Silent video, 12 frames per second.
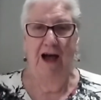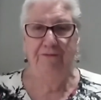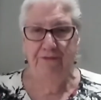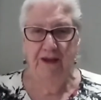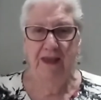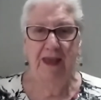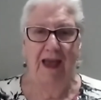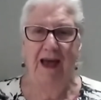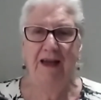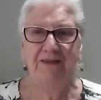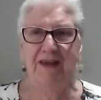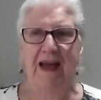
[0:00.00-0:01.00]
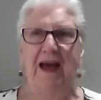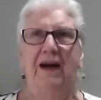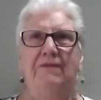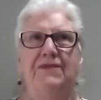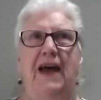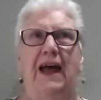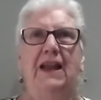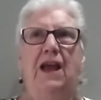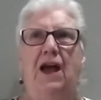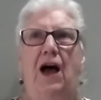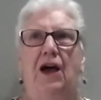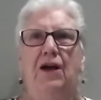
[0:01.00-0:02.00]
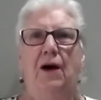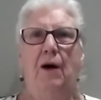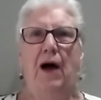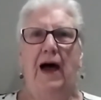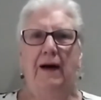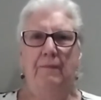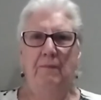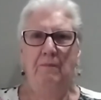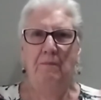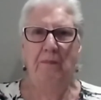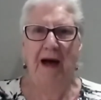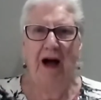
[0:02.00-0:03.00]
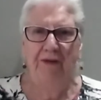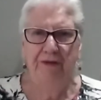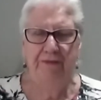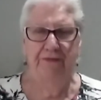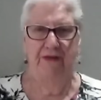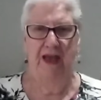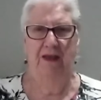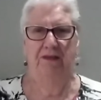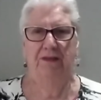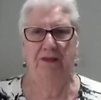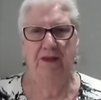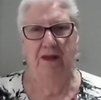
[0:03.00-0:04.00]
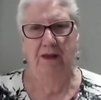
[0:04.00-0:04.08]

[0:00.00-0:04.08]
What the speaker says: I forget to have that amount of faith